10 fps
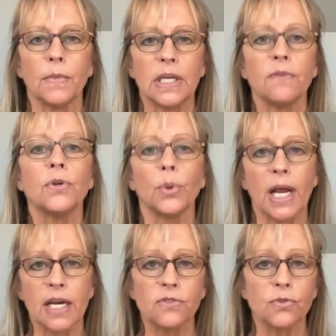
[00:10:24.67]
give you an
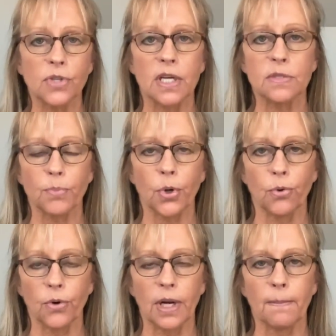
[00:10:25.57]
exercise
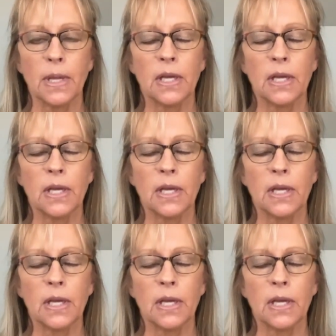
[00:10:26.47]
program